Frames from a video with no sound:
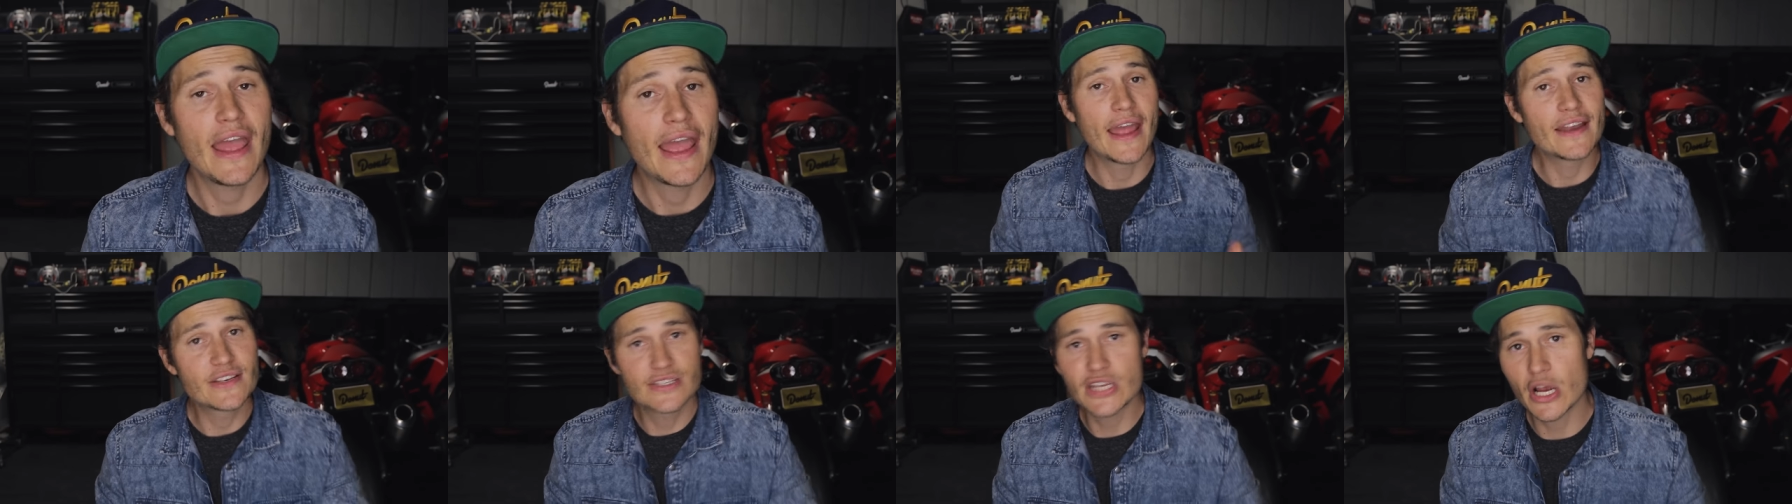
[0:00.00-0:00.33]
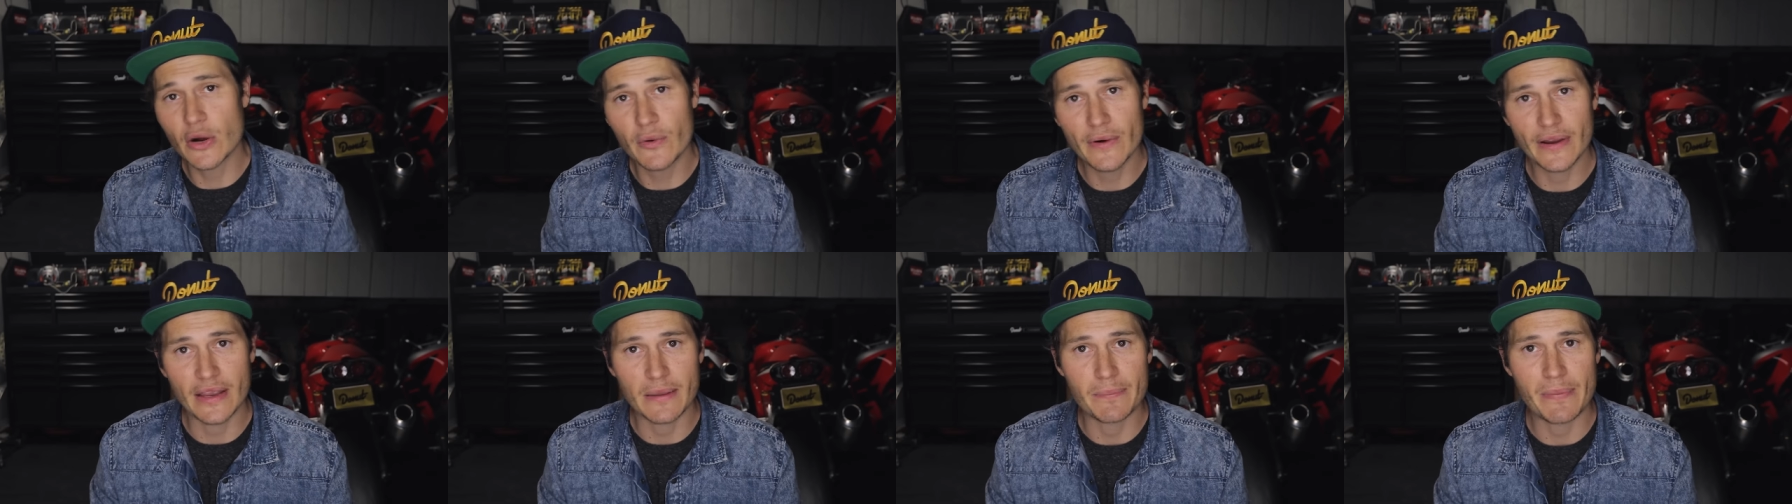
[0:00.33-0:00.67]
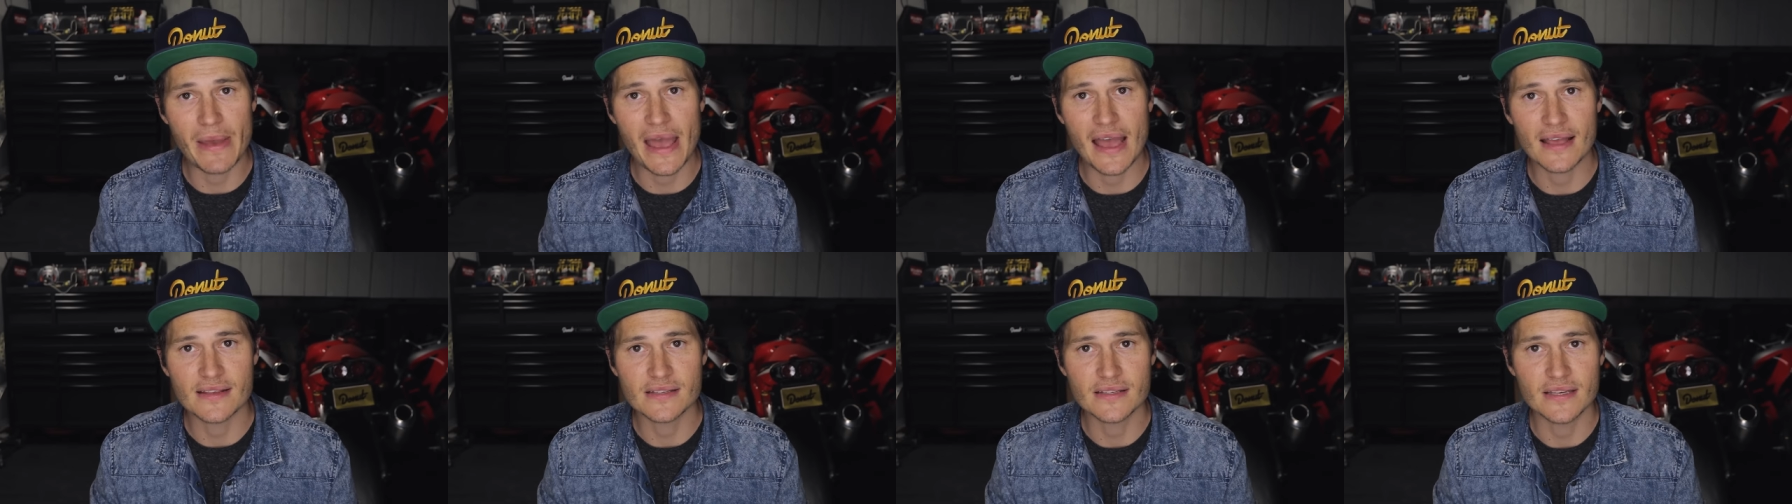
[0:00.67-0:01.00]
and towing
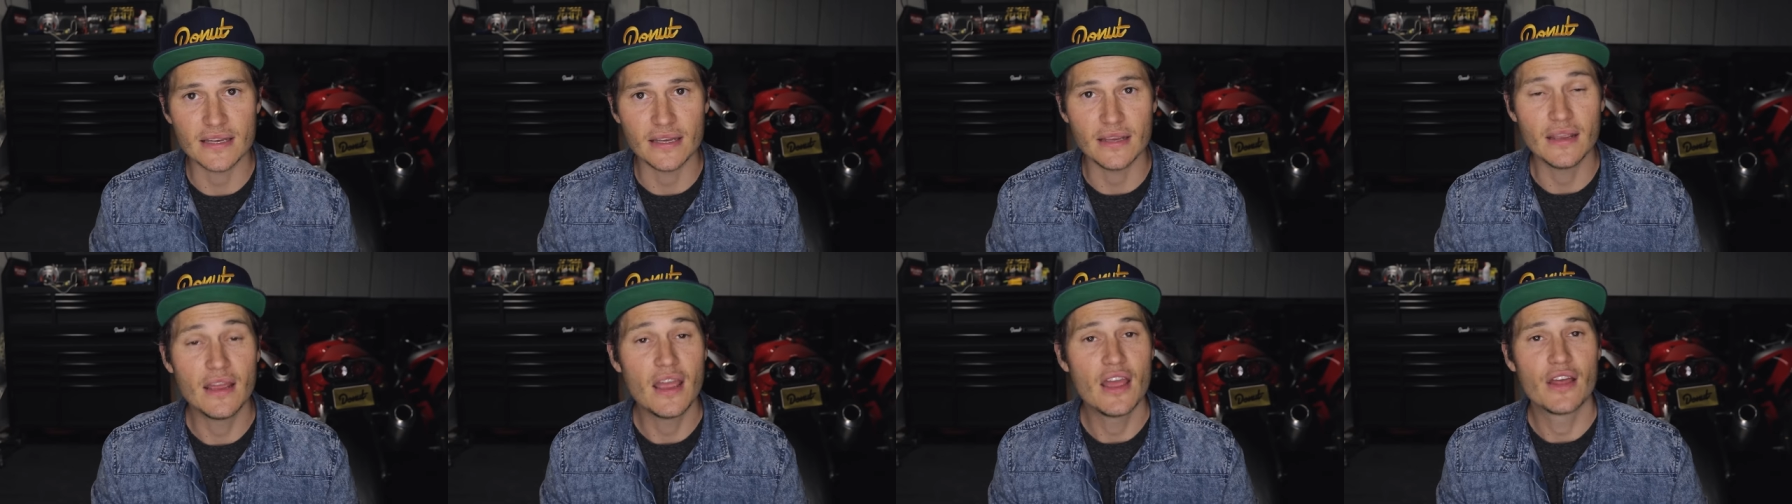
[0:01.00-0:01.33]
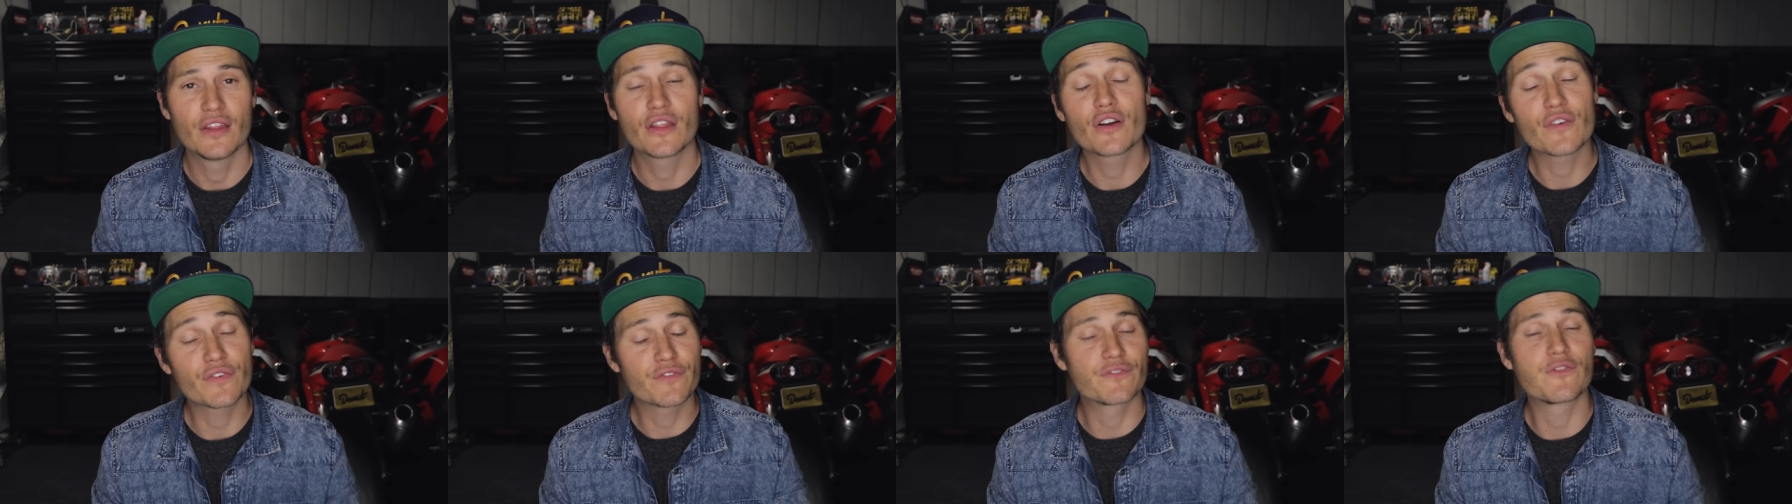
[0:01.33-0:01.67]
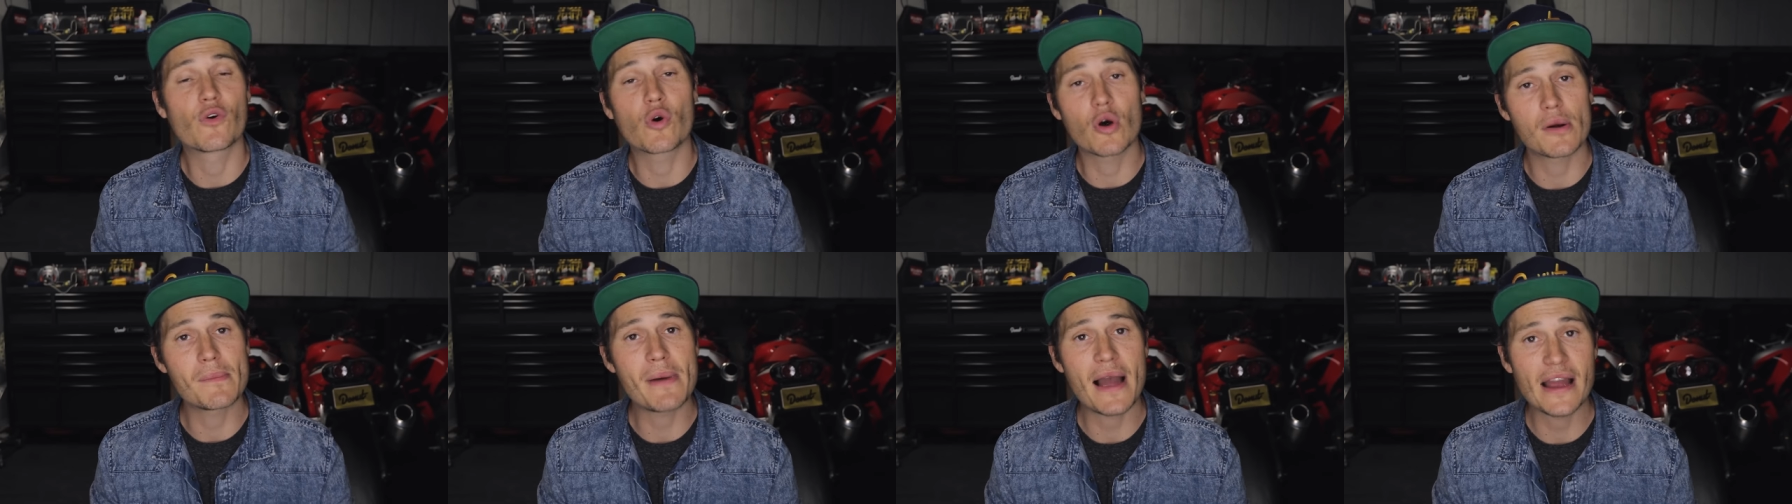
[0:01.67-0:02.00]
capacity. Their
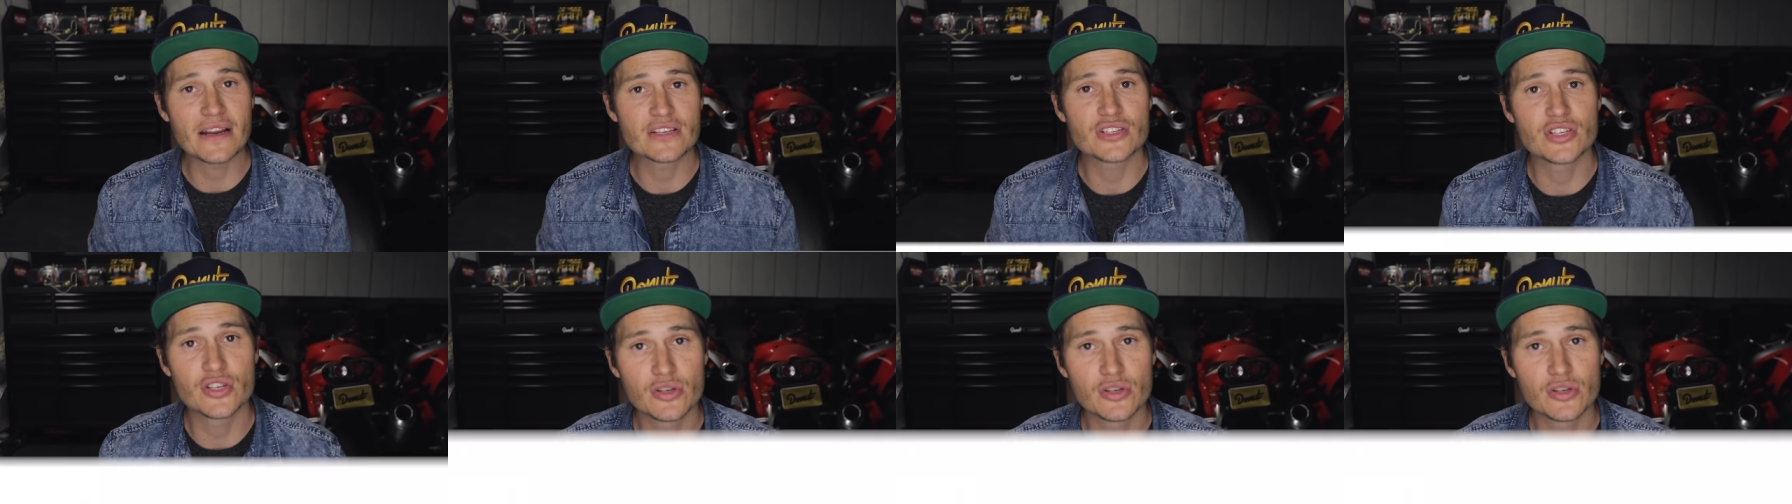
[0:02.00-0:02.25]
four by